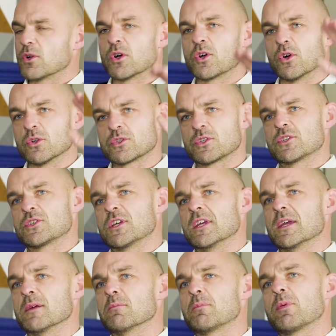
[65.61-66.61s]
So I got to
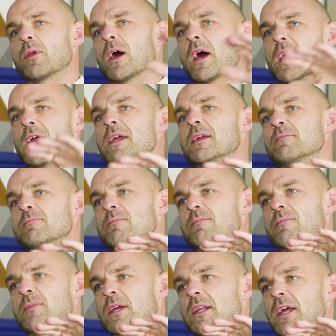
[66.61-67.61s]
see him play
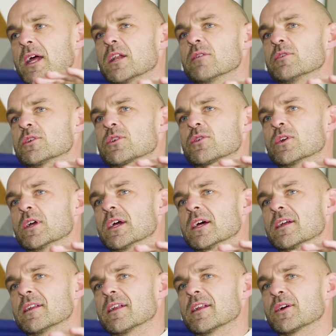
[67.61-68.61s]
near the end of his
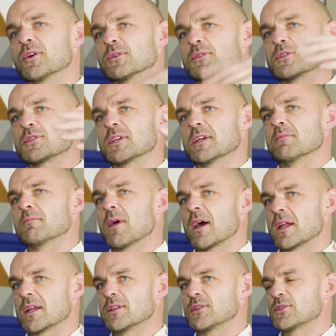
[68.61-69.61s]
career, and then I got to see him
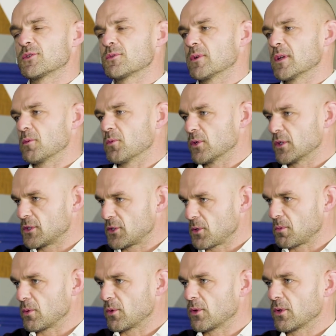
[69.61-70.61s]
manage when they won a
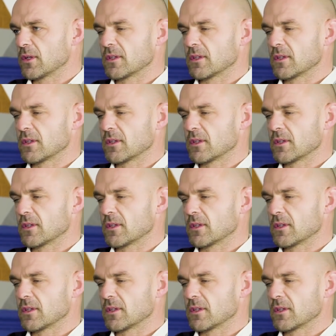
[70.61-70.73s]
double.